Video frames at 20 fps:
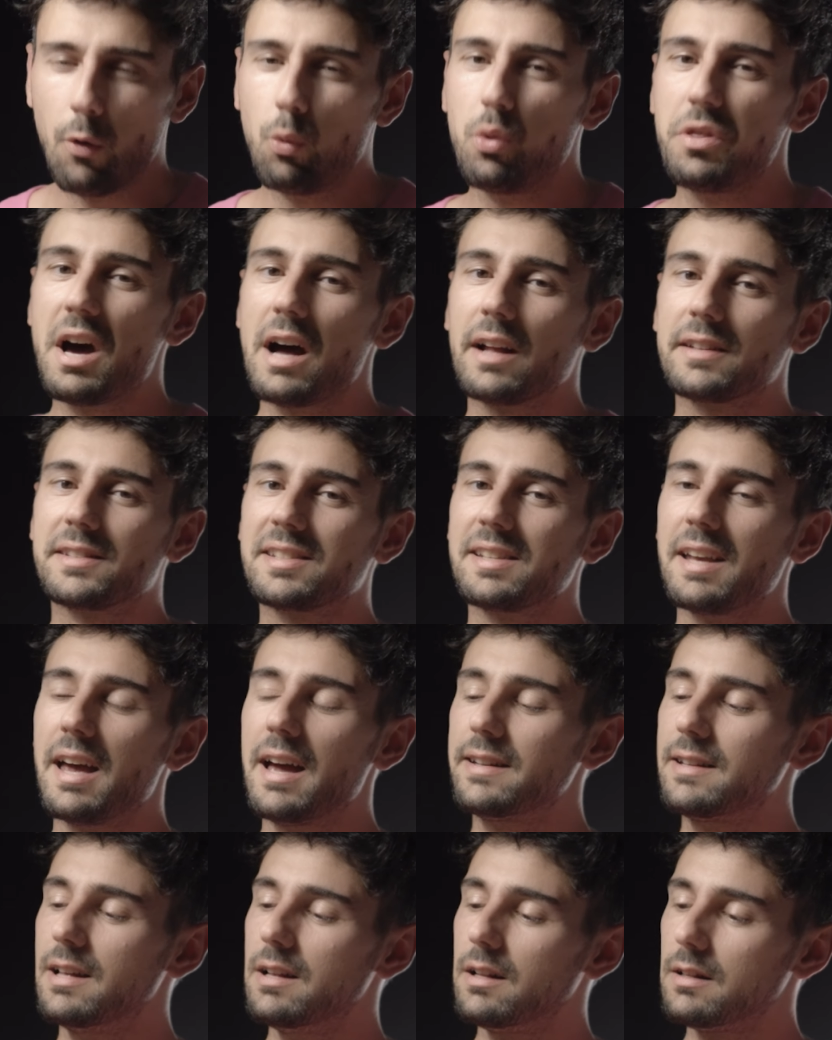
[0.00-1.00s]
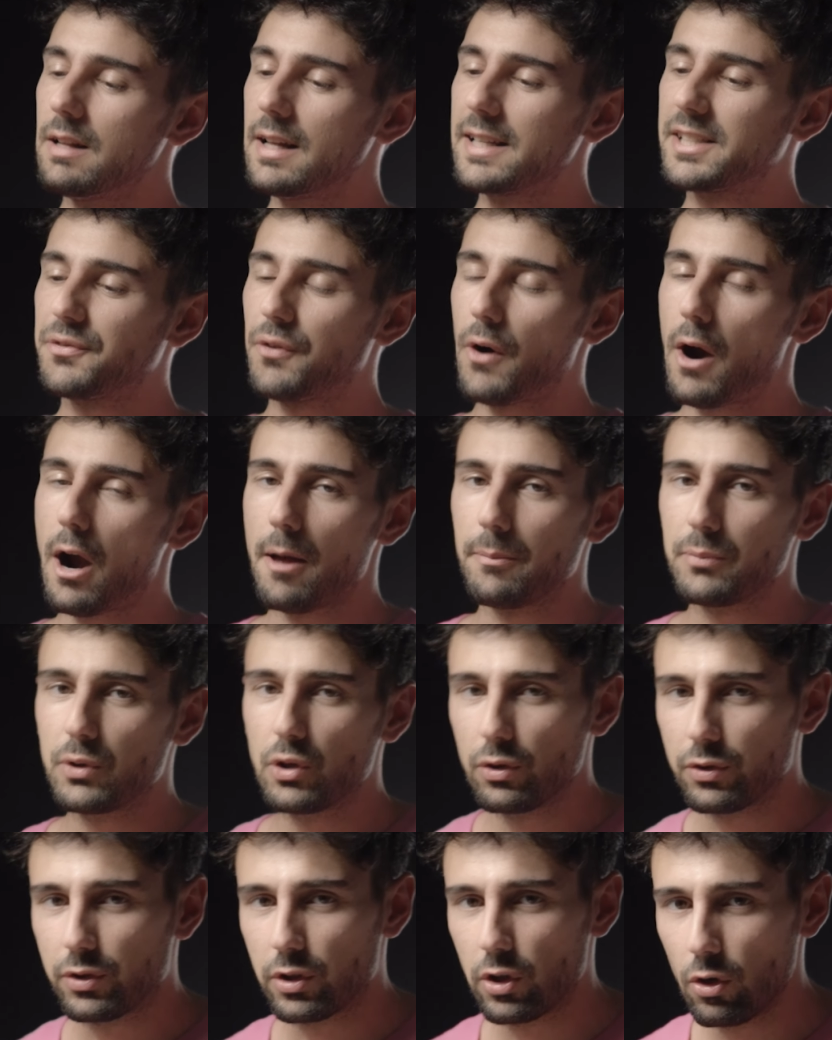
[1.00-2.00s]
And with that said, let's fire up
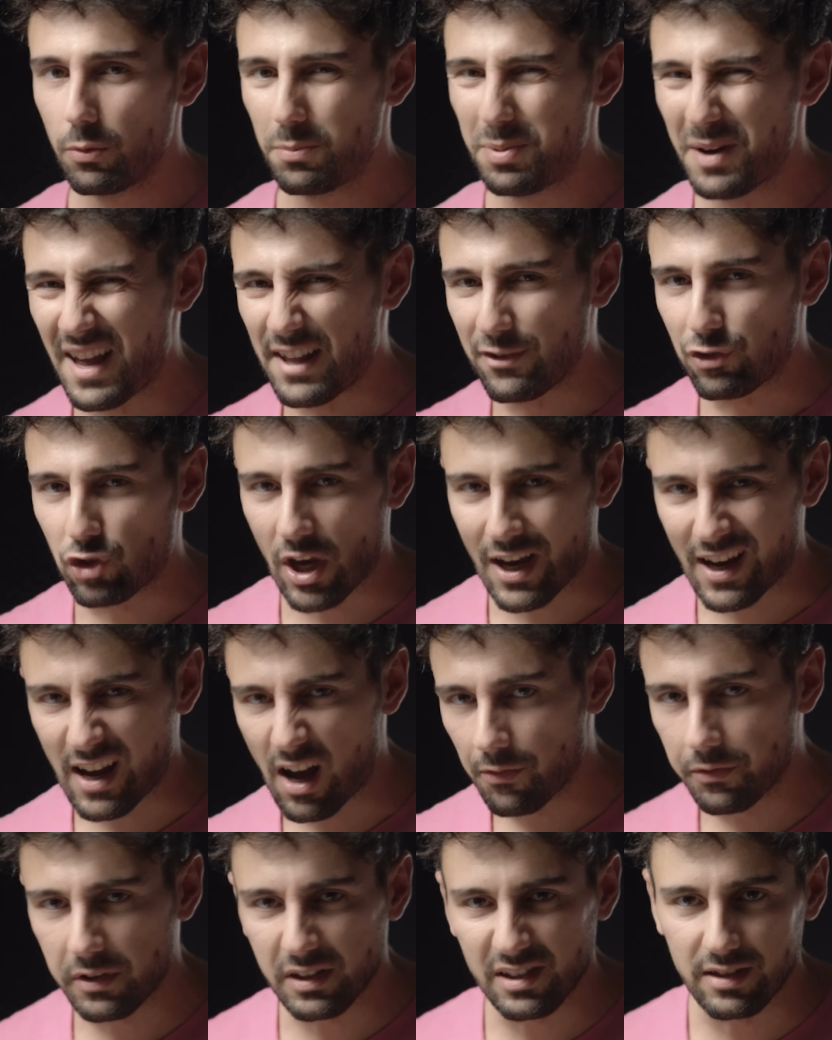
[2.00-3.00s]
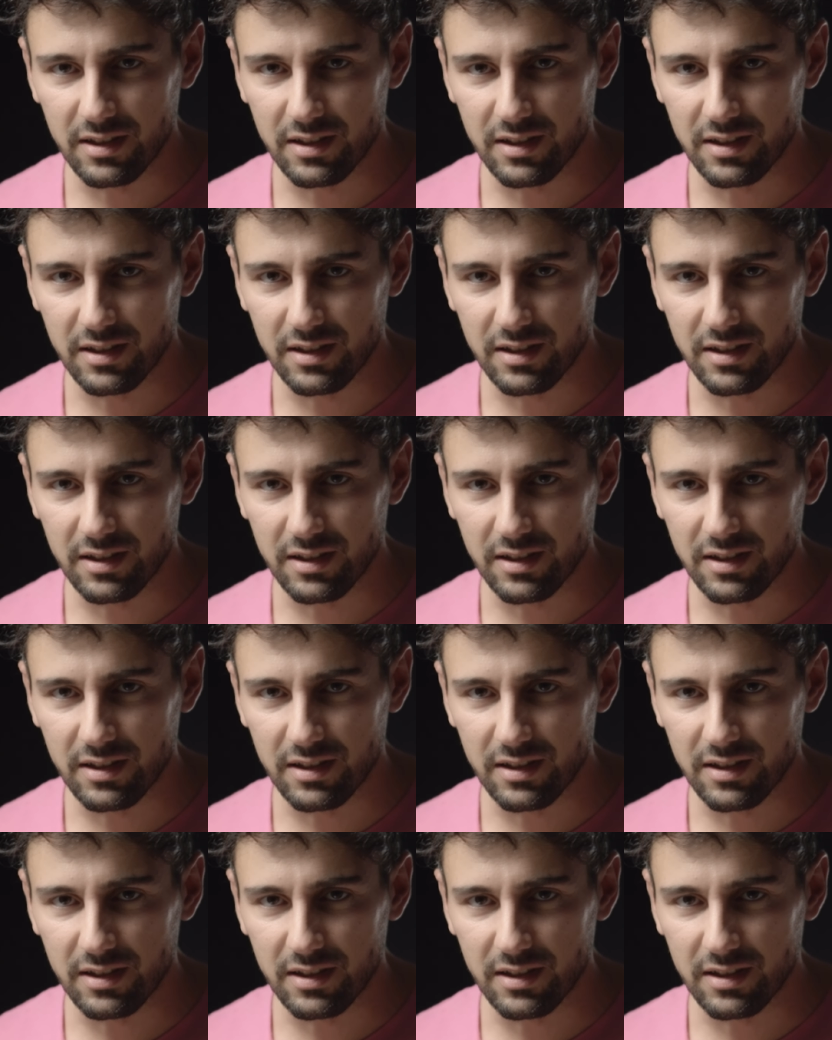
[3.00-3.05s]
YouTube and check out the